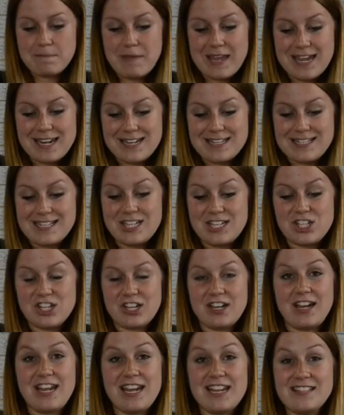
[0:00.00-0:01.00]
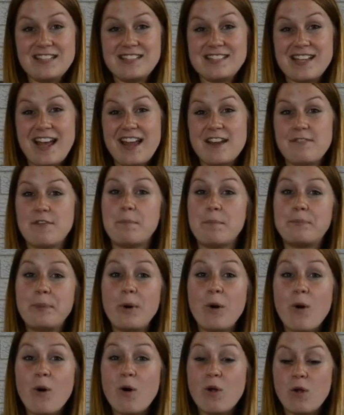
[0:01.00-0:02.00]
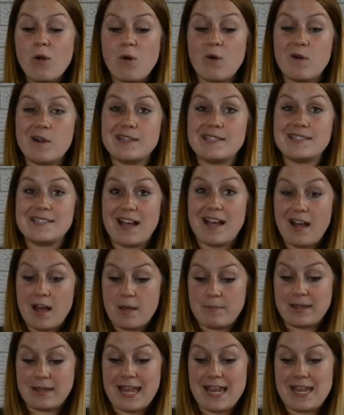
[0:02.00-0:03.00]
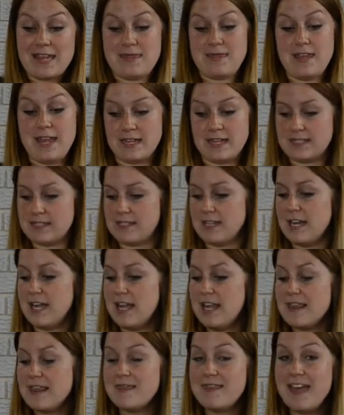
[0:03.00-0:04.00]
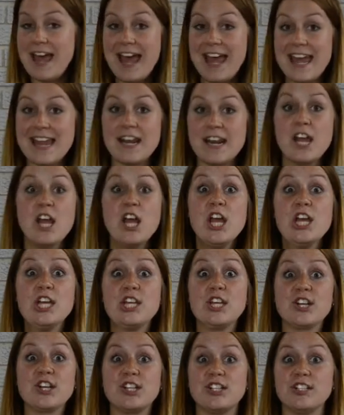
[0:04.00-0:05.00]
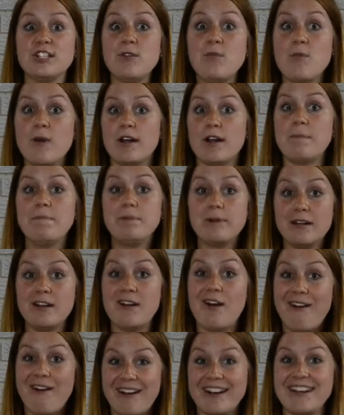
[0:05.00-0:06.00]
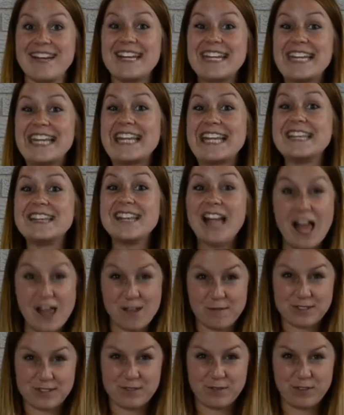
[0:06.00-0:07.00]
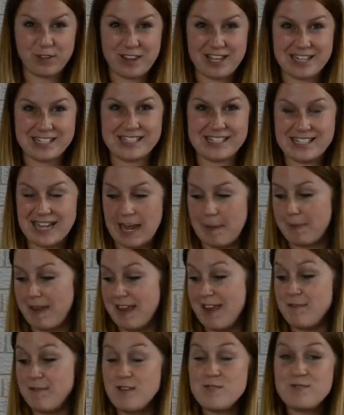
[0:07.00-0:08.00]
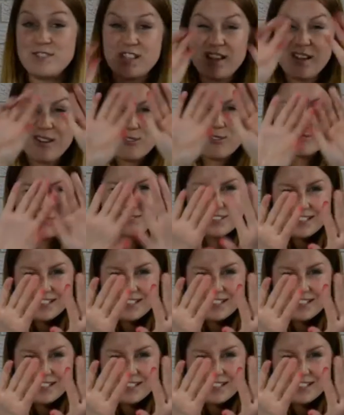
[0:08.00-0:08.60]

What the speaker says: banded t-shirt inside of a bowl or a tub like this. Then you're gonna wanna put on gloves for this step. If you don't,